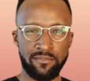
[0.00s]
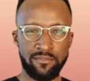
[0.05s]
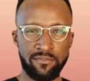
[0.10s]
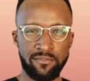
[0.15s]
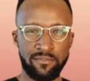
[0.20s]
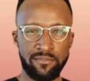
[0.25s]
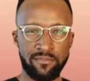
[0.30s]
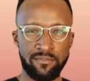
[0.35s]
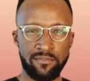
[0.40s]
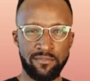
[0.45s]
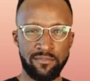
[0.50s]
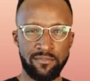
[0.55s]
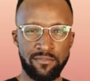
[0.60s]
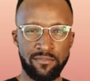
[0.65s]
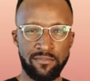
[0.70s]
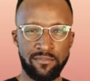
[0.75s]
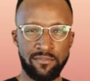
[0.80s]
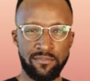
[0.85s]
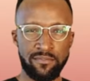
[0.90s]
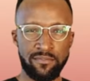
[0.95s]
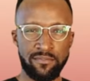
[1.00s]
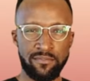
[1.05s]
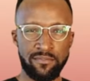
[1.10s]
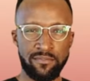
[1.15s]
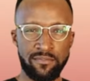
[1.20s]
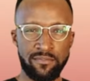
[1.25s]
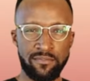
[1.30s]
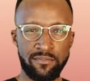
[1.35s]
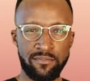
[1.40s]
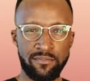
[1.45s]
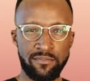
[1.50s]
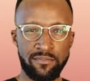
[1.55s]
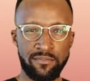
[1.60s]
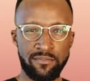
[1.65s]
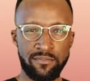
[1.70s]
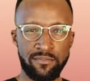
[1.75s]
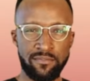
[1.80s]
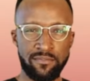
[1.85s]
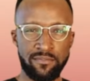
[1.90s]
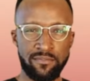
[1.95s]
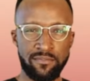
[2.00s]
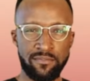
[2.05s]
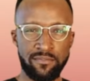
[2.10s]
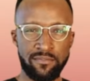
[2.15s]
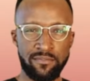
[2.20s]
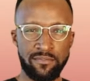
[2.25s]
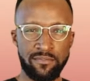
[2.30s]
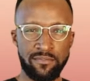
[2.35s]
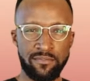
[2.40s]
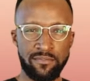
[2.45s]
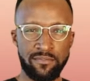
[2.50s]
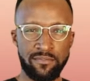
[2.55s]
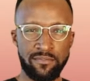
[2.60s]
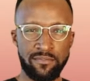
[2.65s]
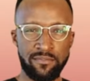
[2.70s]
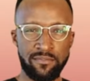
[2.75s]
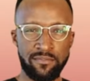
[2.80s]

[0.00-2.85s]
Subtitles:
(not speaking)